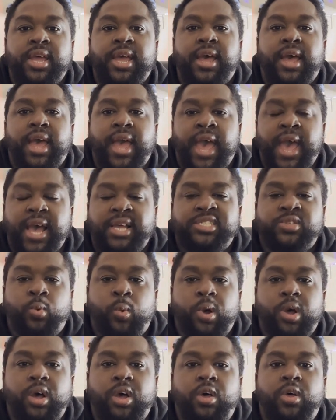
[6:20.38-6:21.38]
as
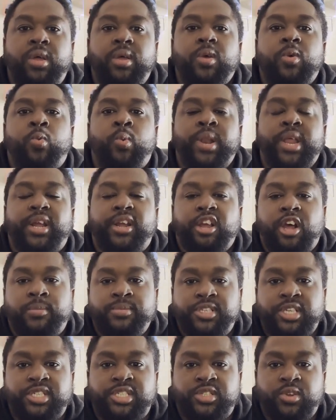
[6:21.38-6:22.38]
well, when it
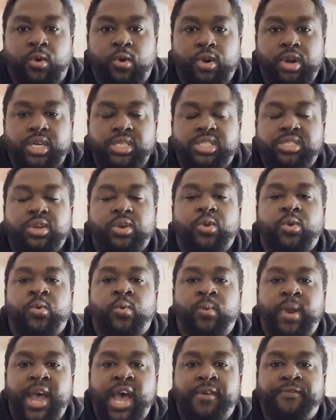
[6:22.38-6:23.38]
comes to stores,
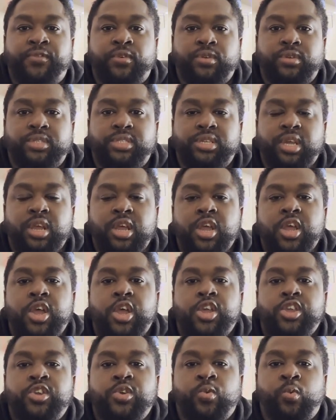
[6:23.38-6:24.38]
raffles.
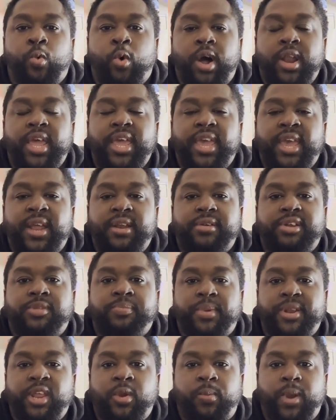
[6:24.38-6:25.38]
You want to enter as
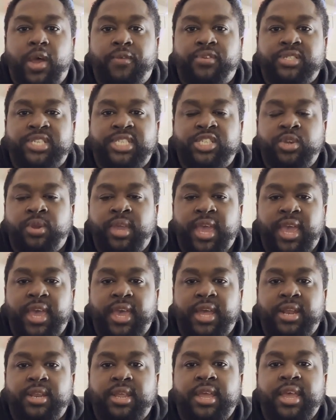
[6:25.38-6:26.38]
many raffles as you
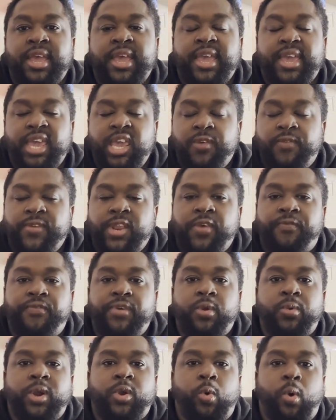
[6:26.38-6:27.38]
can. Even if
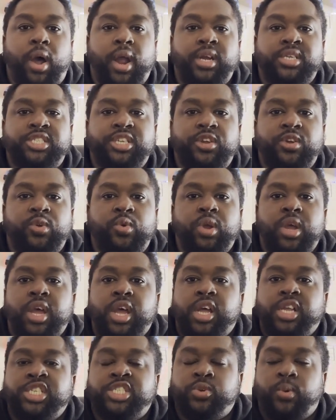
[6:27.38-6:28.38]
it requires you
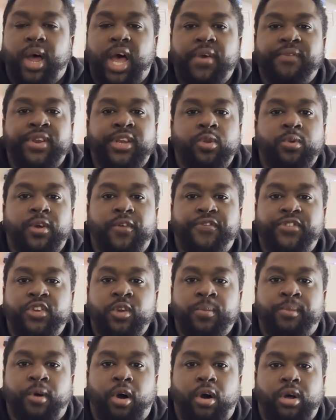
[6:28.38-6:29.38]
driving to a few
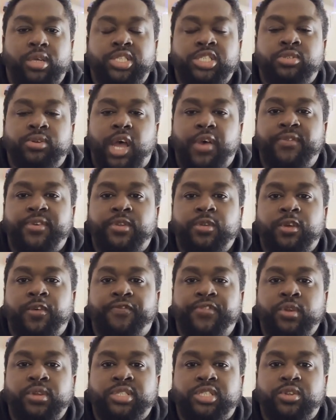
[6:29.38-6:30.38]
malls, driving to a
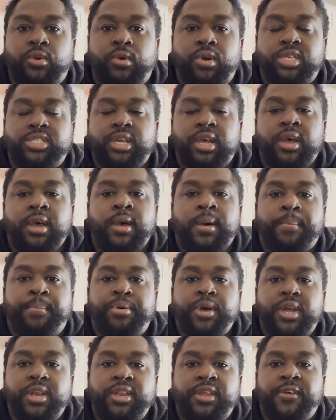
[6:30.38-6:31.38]
few stores,
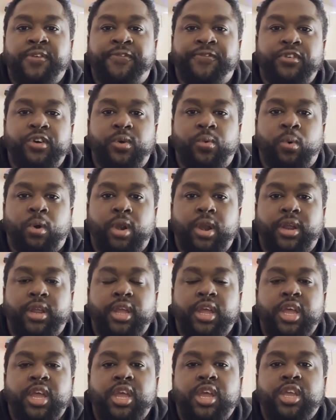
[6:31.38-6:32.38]
putting in
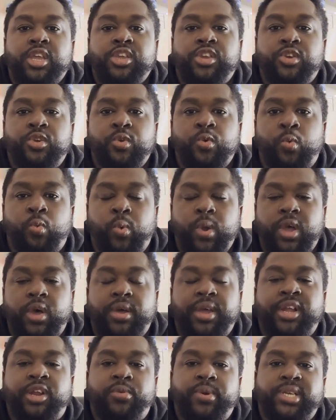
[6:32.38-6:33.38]
footwork, you will
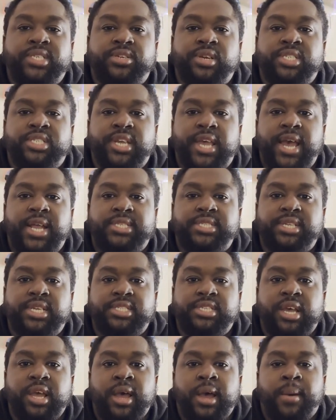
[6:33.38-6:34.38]
increase your
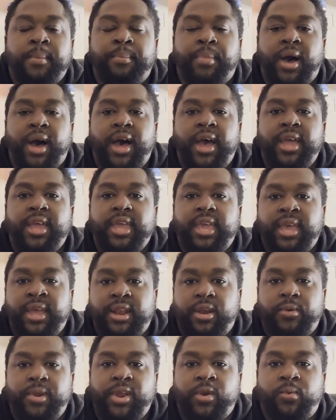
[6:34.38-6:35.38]
chances by
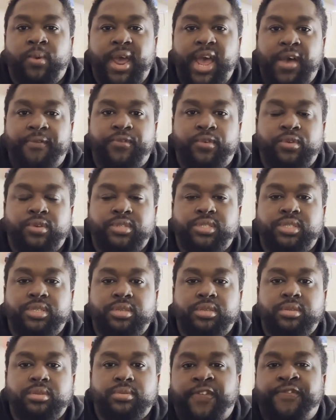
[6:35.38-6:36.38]
entering raffles.
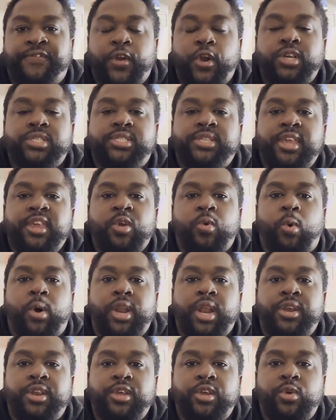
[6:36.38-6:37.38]
First thing you
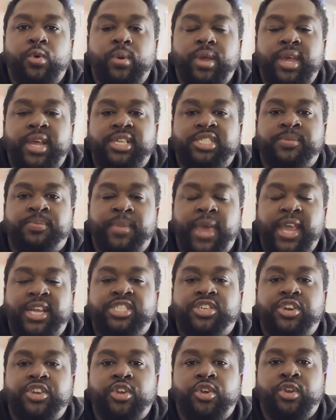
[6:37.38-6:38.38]
want to do is make
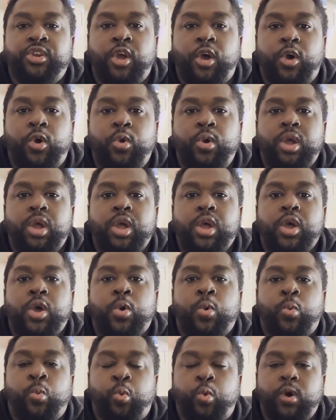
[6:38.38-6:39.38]
sure you know
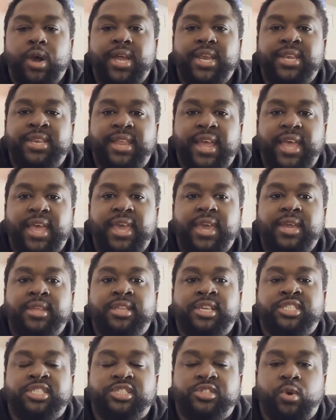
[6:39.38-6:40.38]
what day
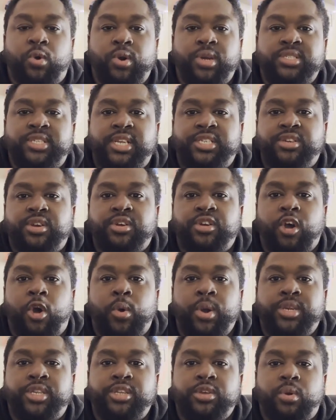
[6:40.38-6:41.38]
the stores that you're
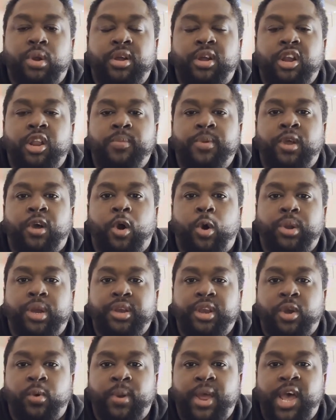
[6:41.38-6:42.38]
going to are going to be holding
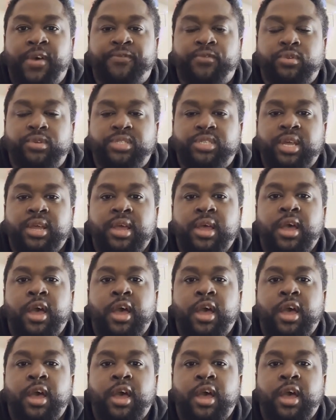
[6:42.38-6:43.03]
their raffles.